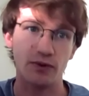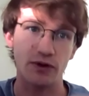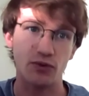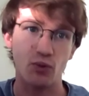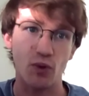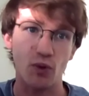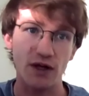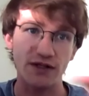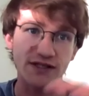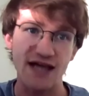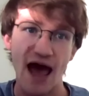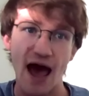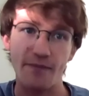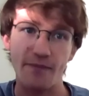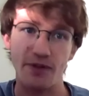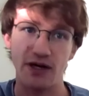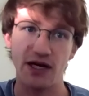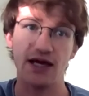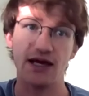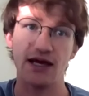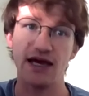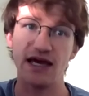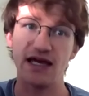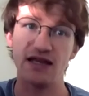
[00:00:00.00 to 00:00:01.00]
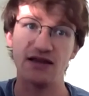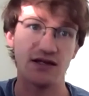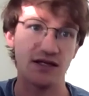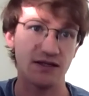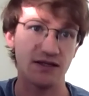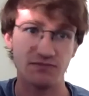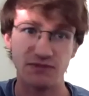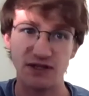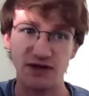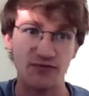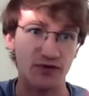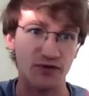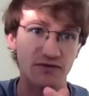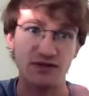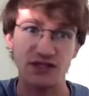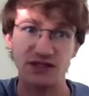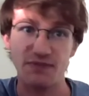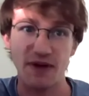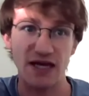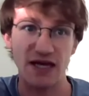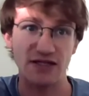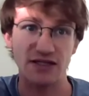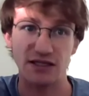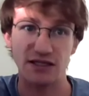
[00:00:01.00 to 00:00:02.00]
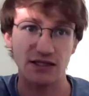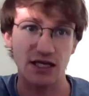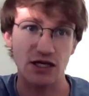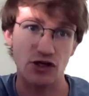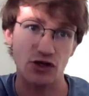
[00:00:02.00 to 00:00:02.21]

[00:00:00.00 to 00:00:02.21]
with what's happening in the different spaces